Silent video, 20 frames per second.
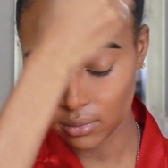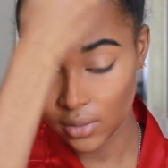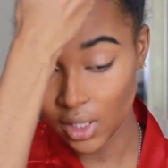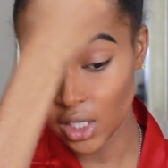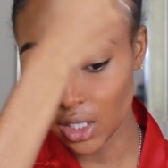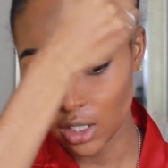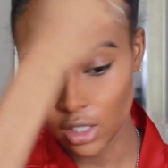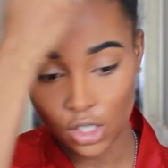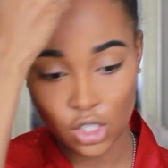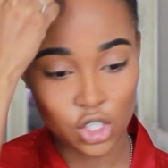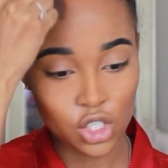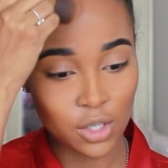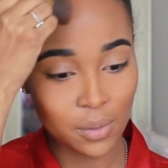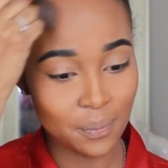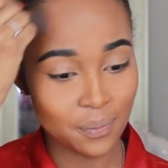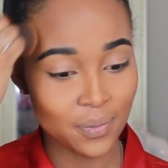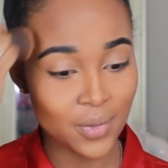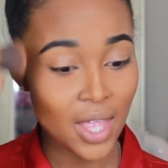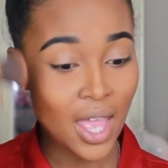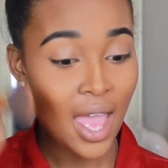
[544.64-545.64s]
Hinge.
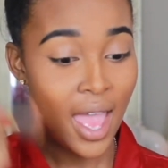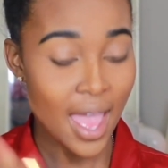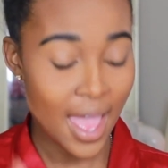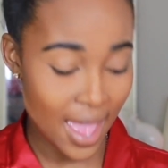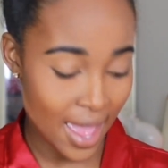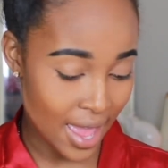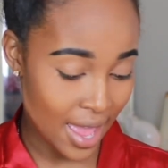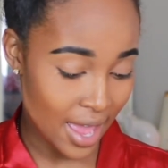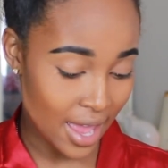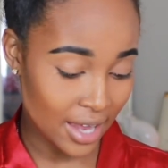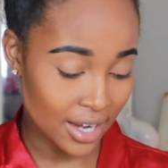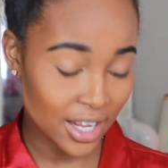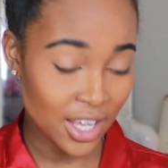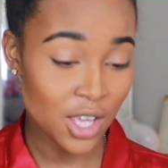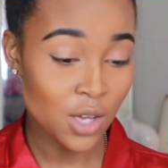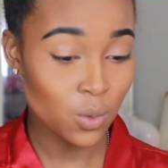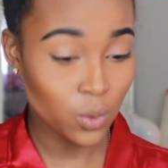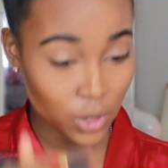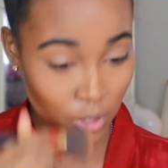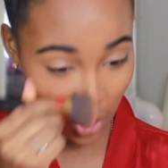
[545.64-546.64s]
And
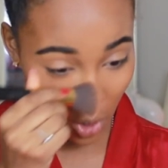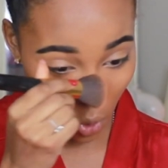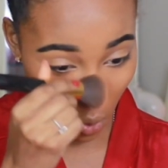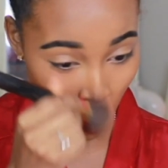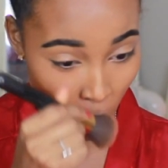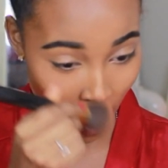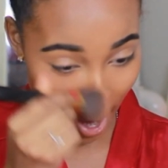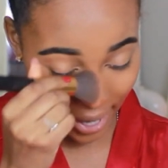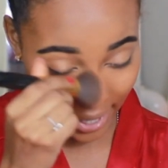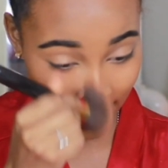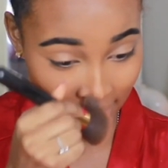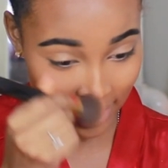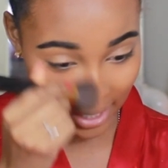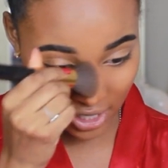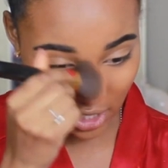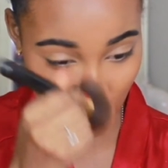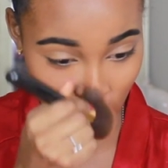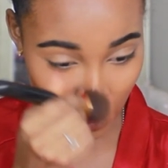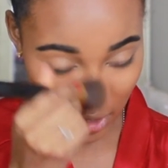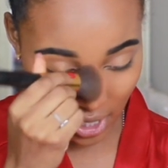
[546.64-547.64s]
it was quite
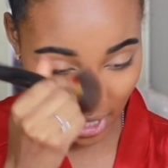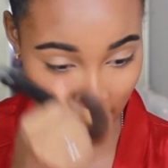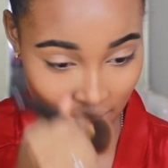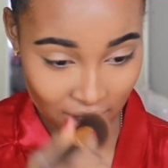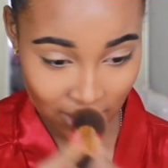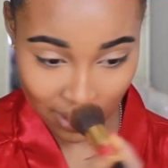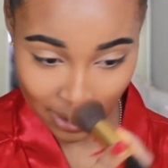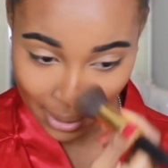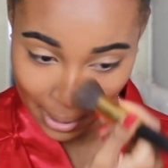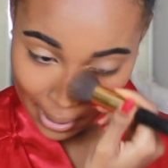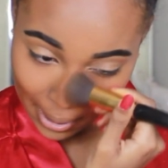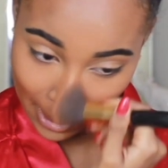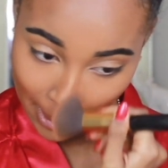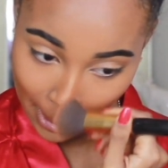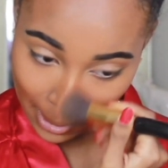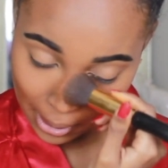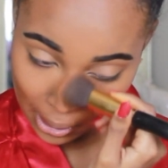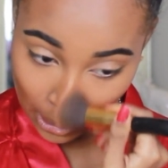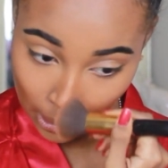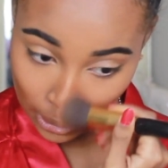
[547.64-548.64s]
entertaining,
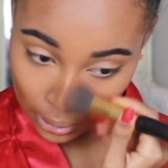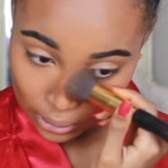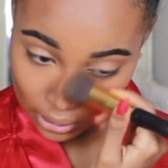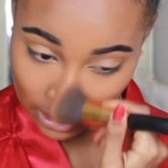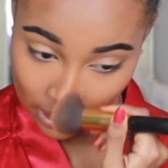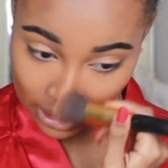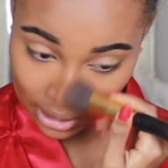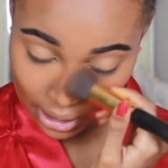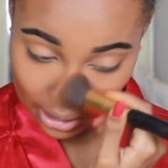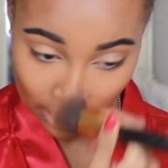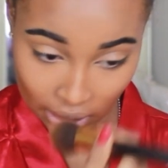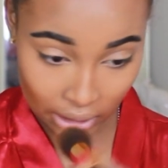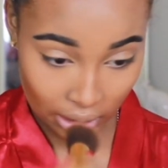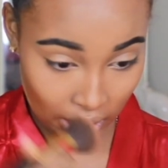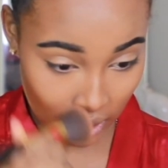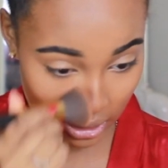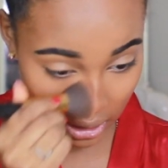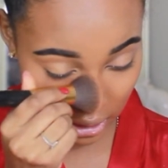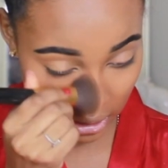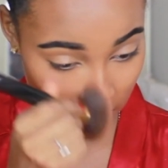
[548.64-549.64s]
you know, to say the
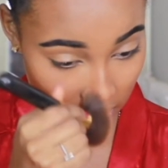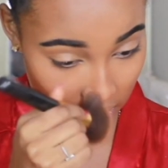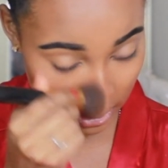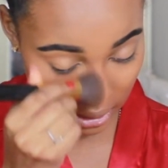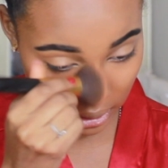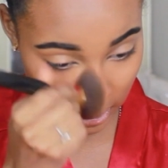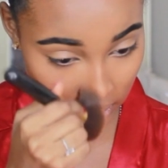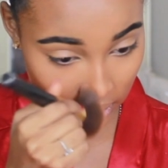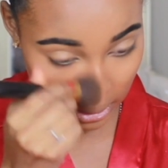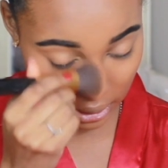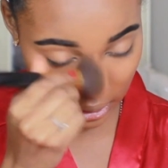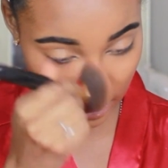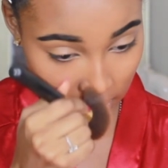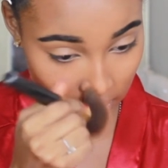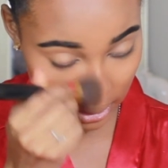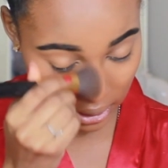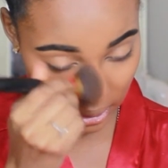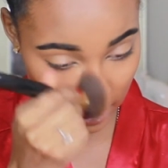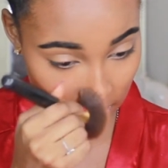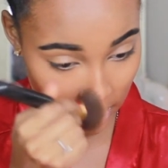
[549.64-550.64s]
least.
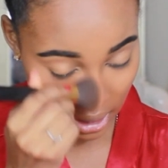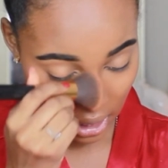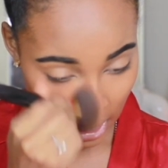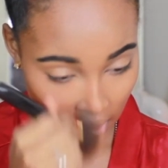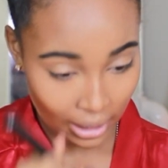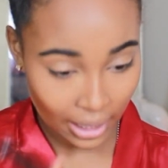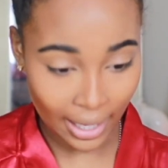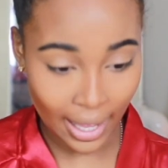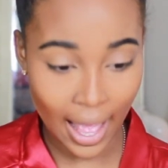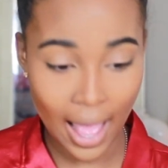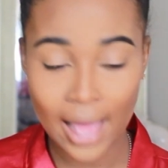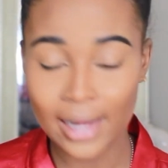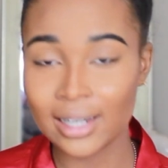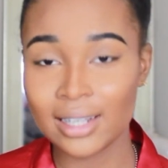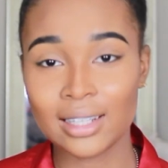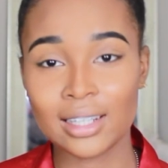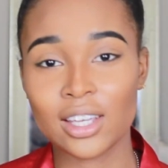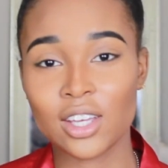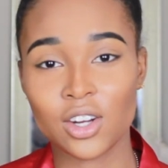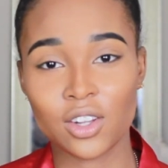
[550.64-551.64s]
Like, I
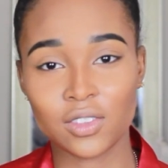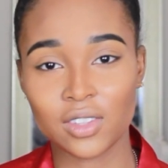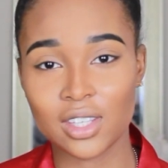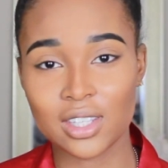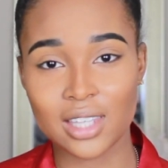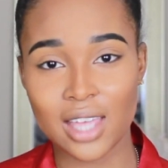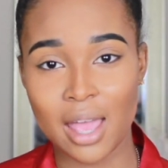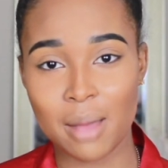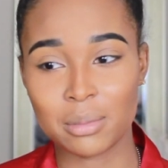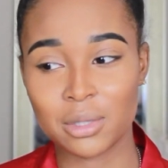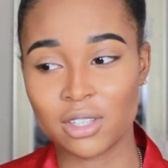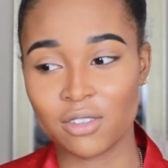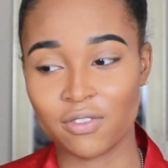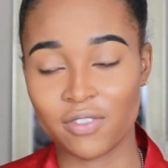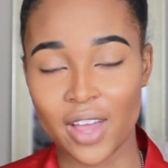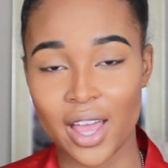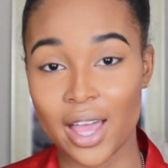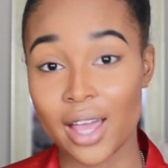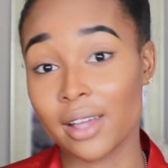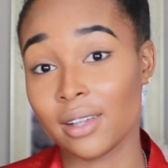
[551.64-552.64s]
didn't get on these apps to
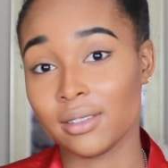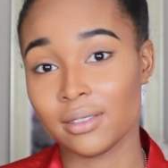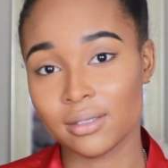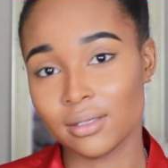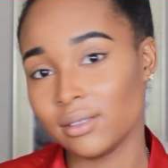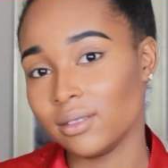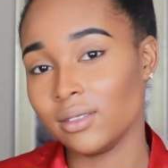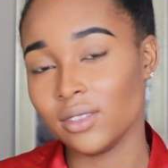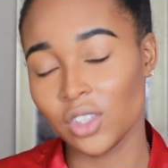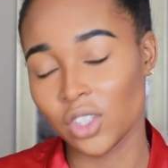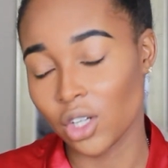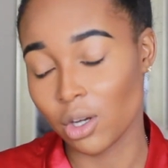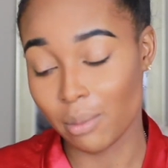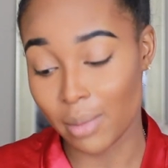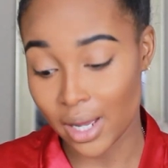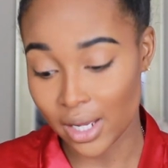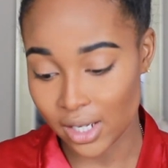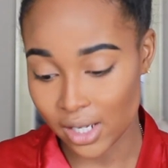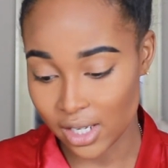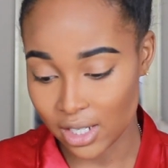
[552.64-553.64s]
find, you know,
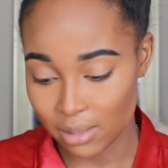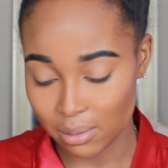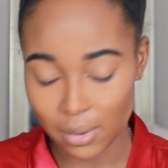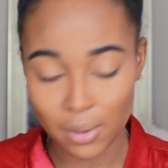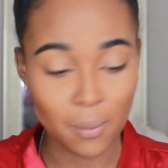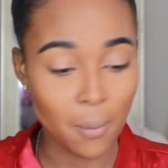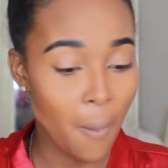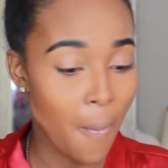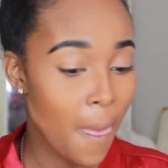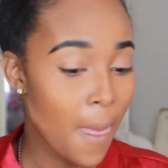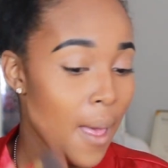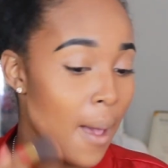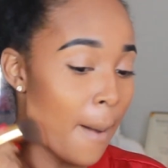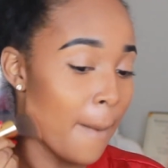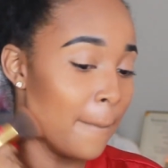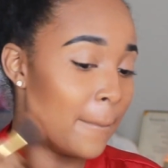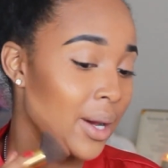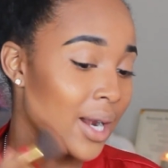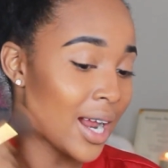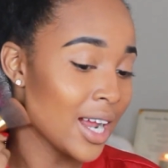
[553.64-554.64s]
my husband,
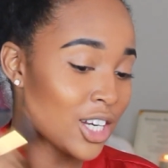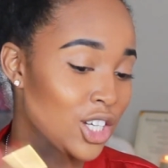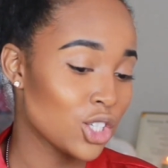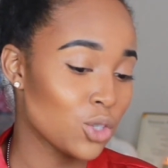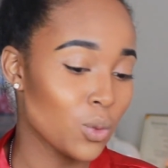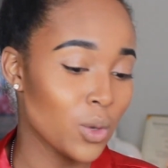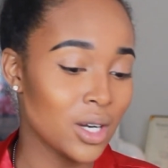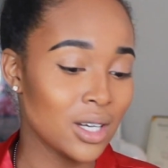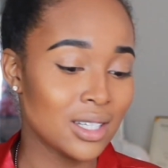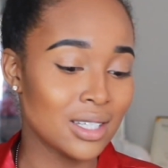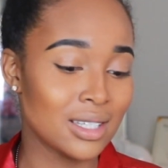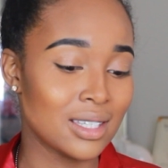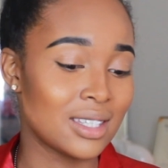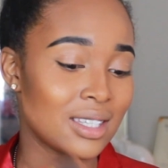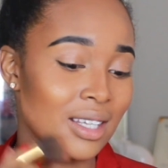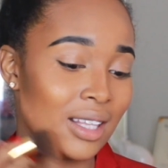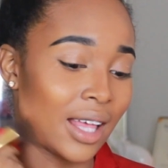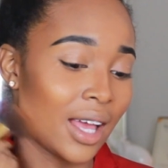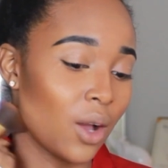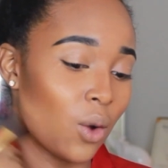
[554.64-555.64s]
but I just wanted to
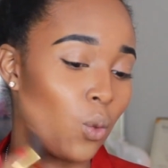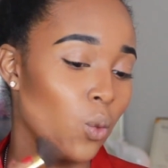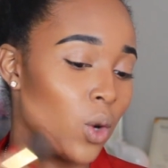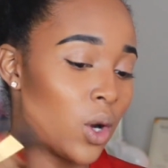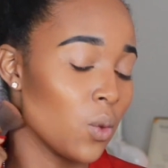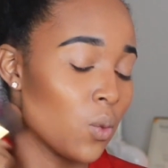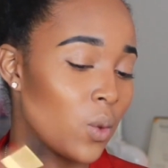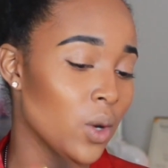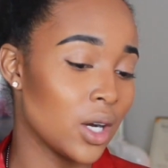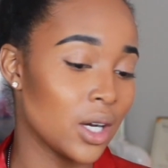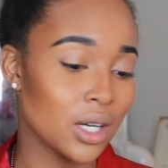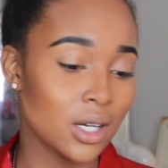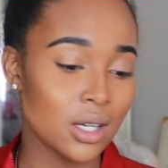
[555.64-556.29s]
see like what